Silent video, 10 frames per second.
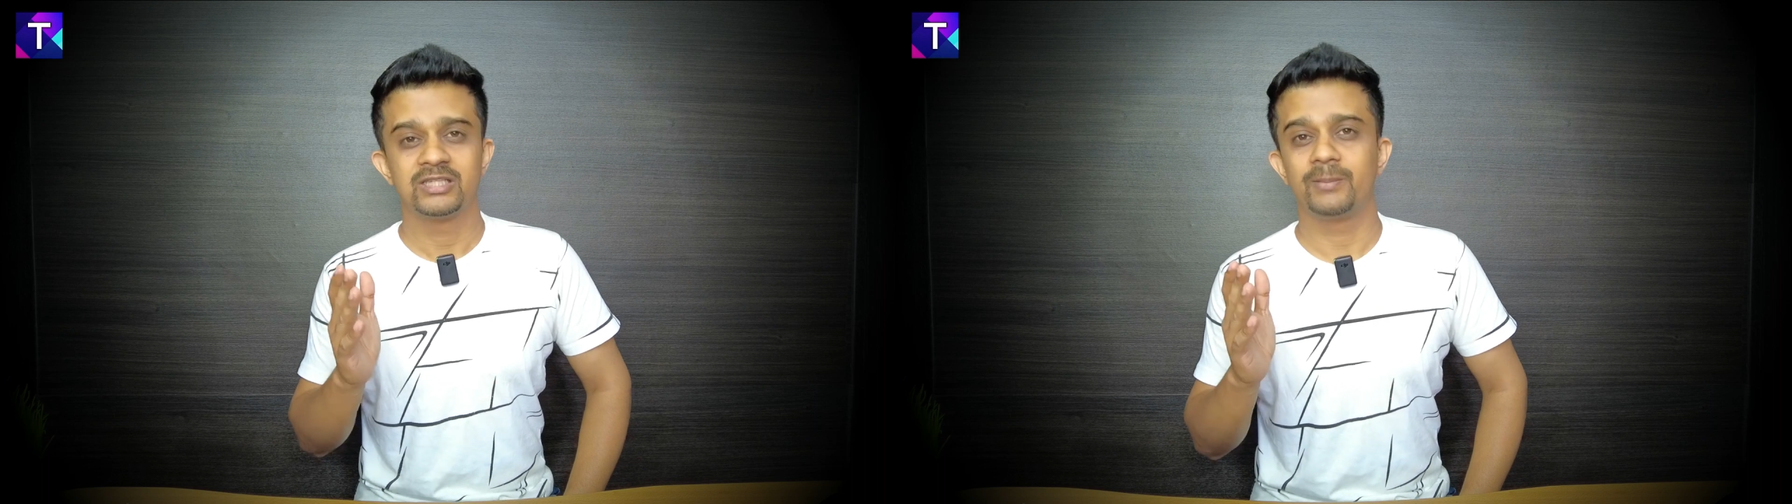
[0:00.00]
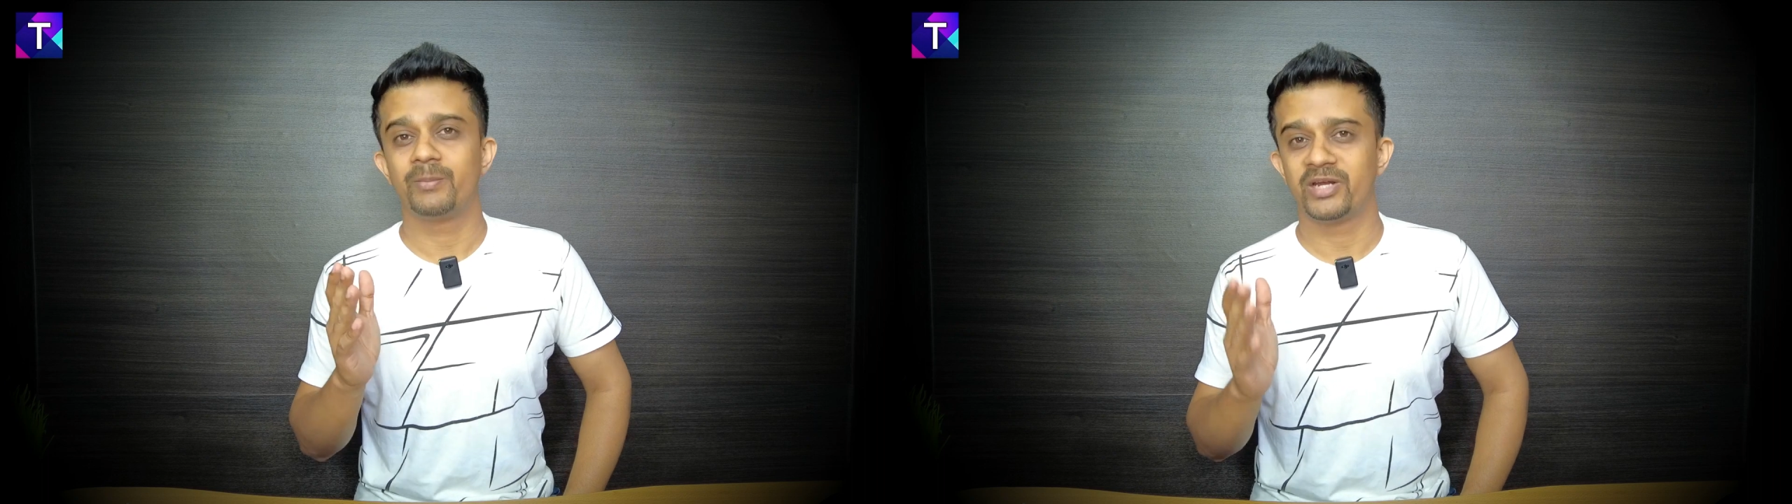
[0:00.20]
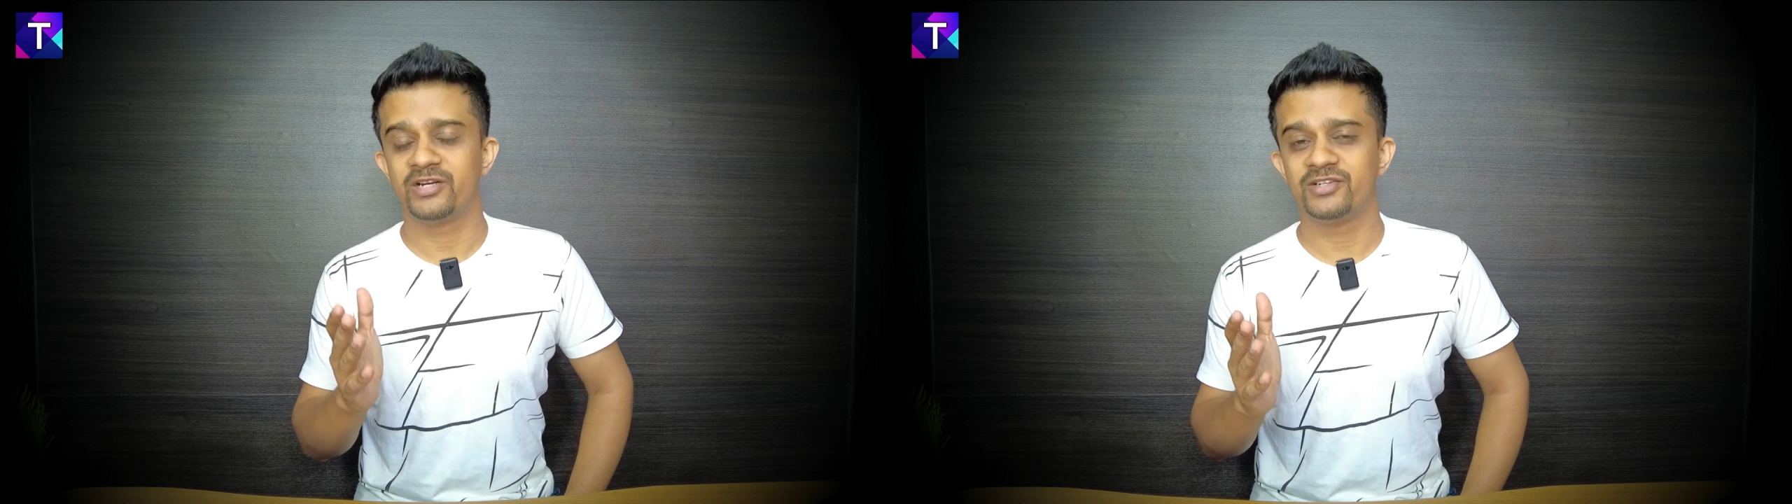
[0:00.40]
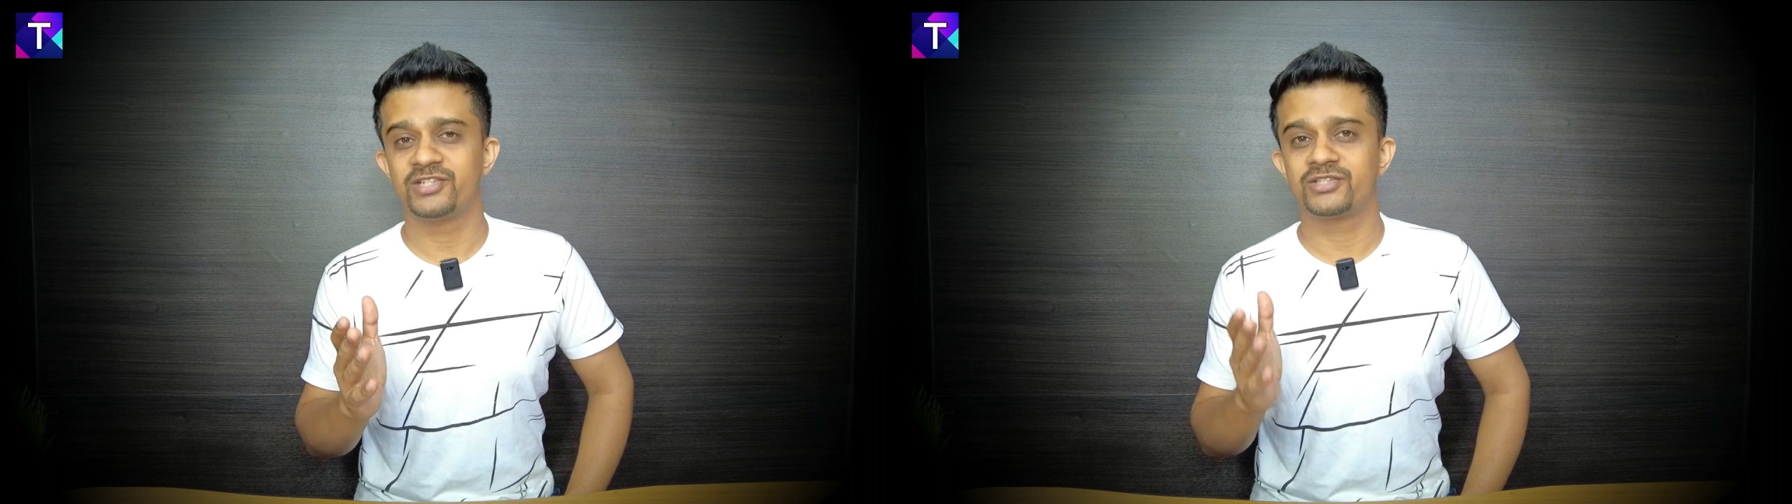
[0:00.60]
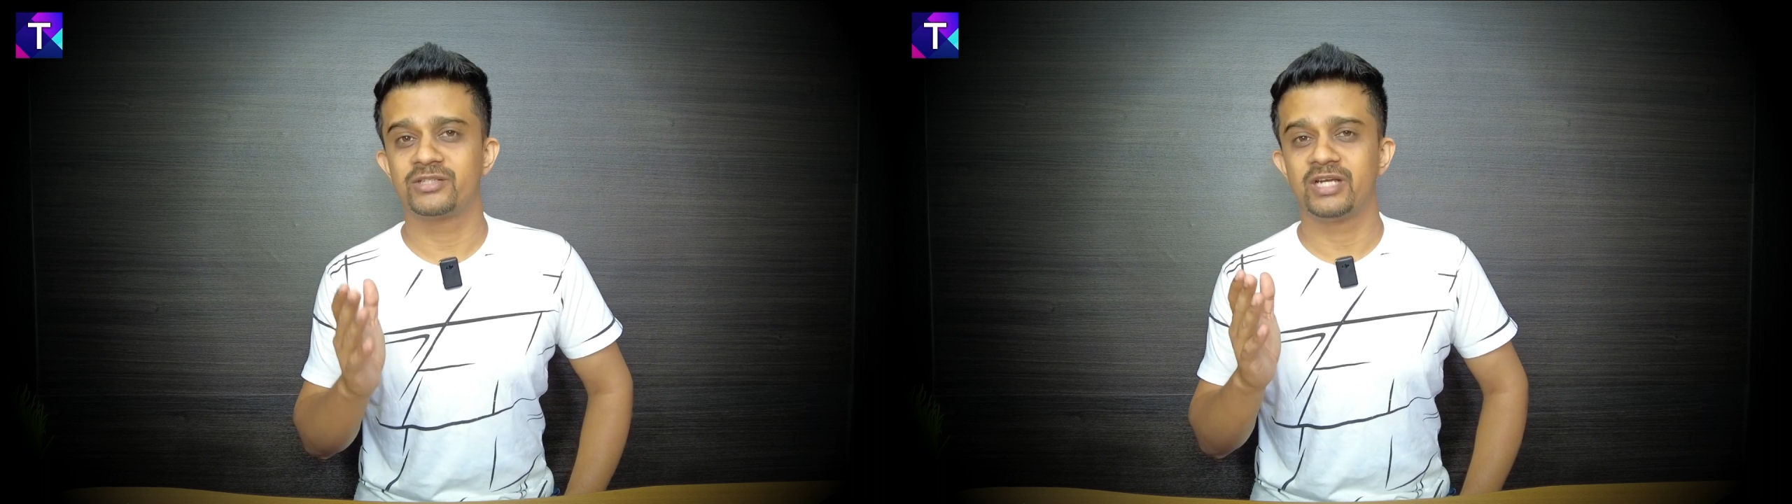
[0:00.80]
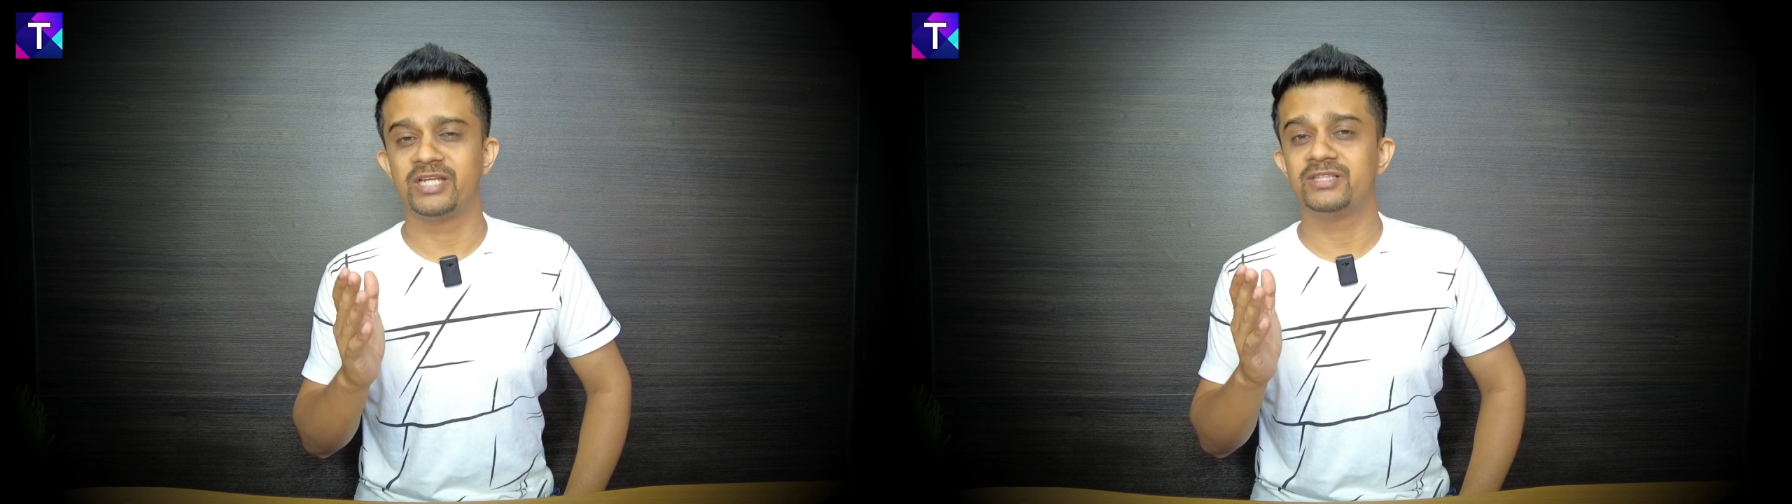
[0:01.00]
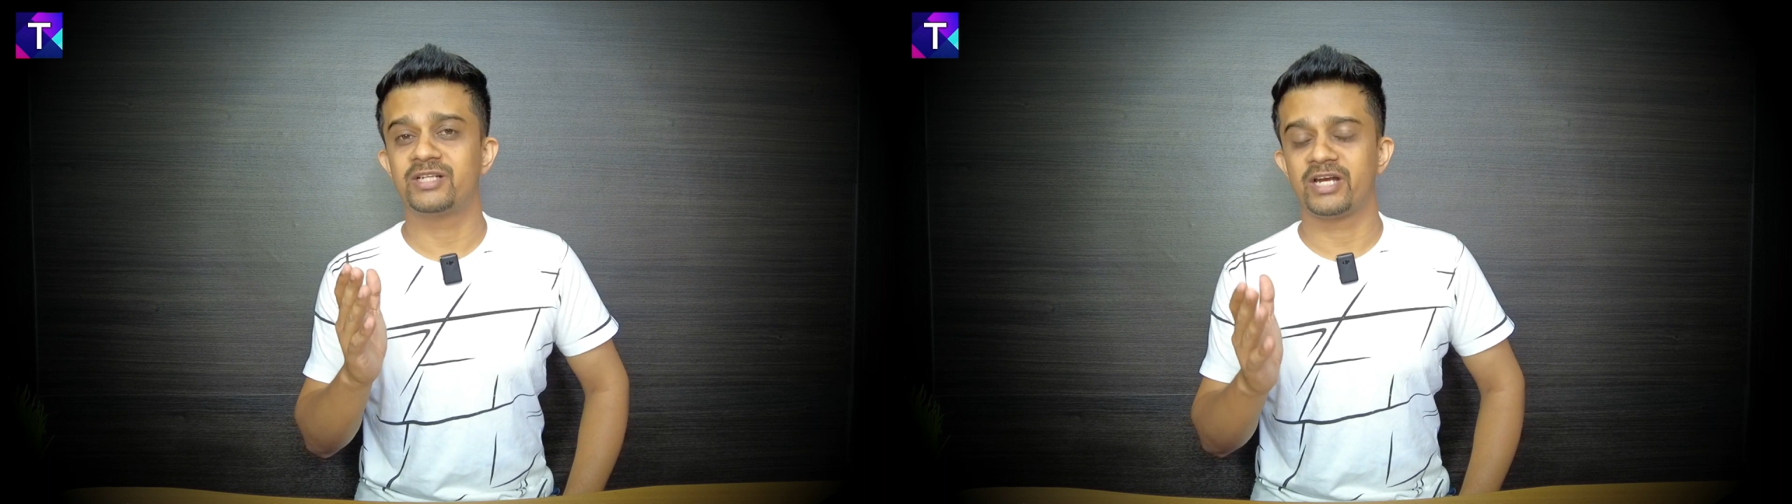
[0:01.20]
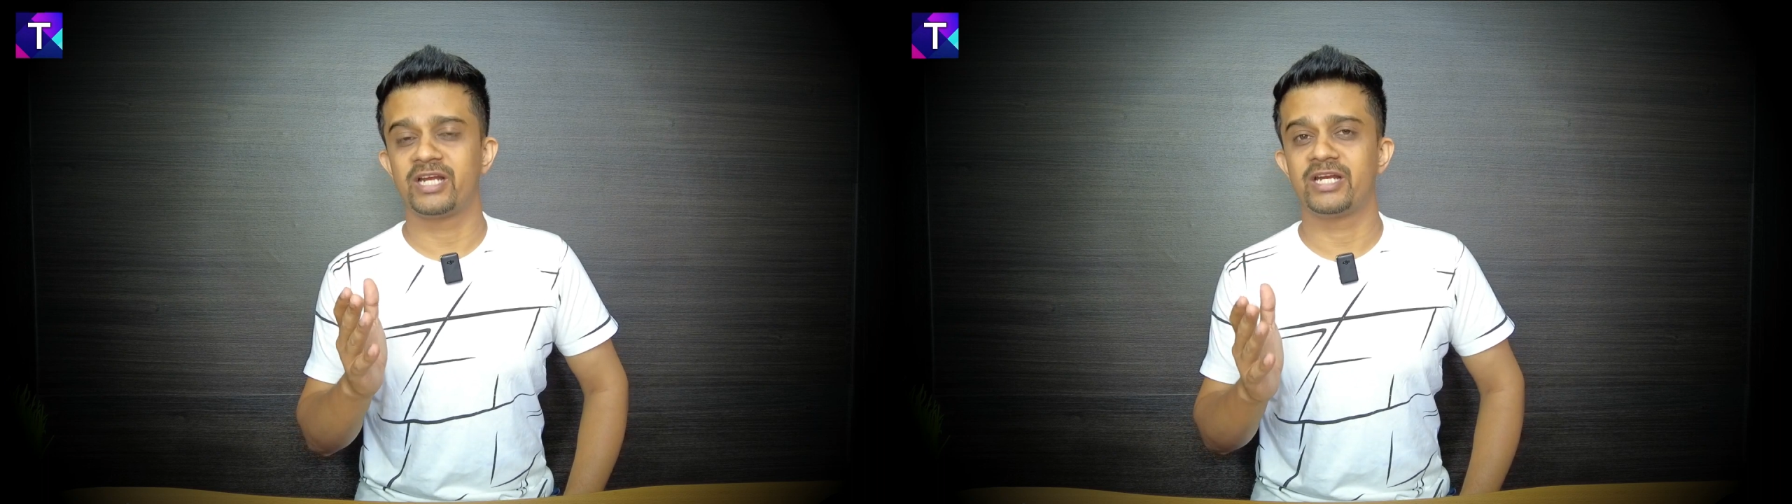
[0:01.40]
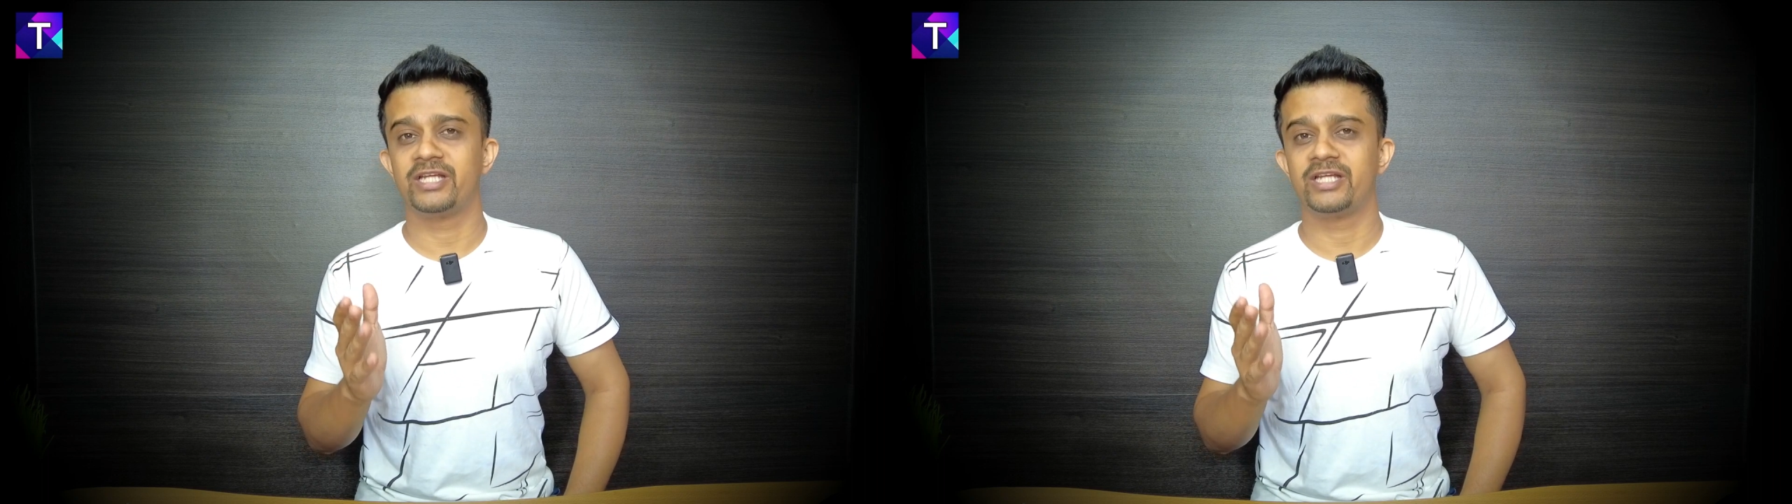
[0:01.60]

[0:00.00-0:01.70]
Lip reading: the penetration in the rain,